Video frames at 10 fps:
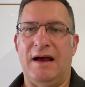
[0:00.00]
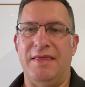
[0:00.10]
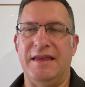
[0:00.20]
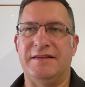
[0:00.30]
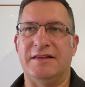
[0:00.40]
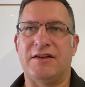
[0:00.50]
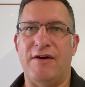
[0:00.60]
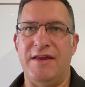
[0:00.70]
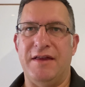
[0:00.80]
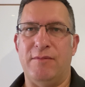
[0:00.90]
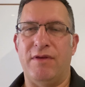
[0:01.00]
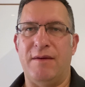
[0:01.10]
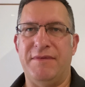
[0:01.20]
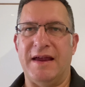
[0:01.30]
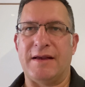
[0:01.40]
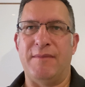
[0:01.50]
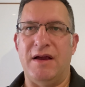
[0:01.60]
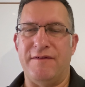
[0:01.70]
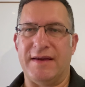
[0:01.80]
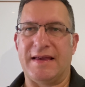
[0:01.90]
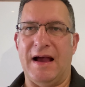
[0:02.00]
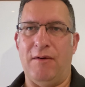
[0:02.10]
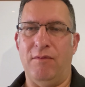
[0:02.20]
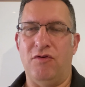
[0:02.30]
and this is going to end up with them taking money out of your account,